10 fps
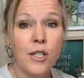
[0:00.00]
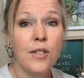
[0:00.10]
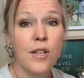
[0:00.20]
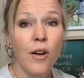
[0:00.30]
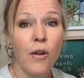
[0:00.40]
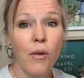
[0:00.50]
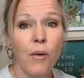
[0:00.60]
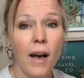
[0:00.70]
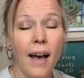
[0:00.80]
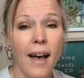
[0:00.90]

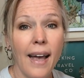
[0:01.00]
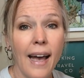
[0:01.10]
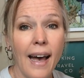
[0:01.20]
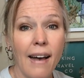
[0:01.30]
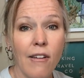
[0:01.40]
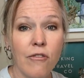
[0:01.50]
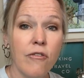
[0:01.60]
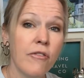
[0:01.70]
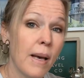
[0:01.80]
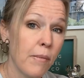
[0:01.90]
So I have
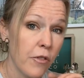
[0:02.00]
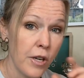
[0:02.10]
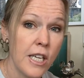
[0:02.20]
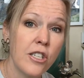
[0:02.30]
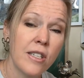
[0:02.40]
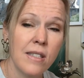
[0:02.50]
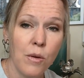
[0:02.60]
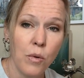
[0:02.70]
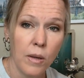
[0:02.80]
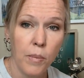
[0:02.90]
them for each
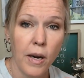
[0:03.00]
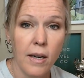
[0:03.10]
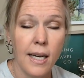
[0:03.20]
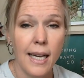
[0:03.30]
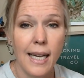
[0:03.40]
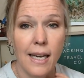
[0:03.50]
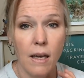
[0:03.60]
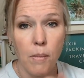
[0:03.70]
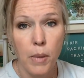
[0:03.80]
Disney World park and